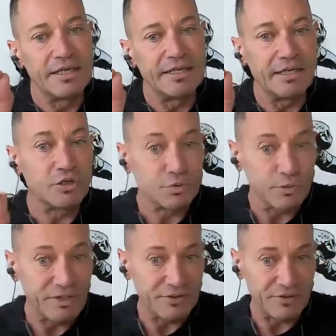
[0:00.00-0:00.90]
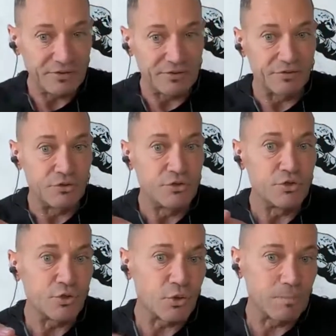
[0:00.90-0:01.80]
it increases
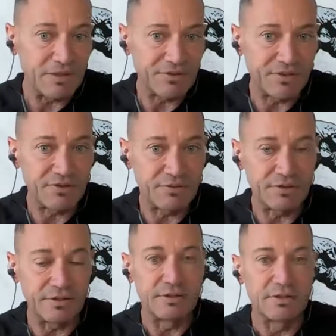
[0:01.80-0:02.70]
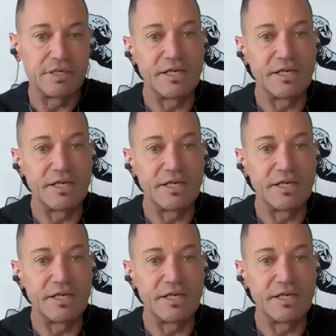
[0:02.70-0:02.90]
neuroplasticity.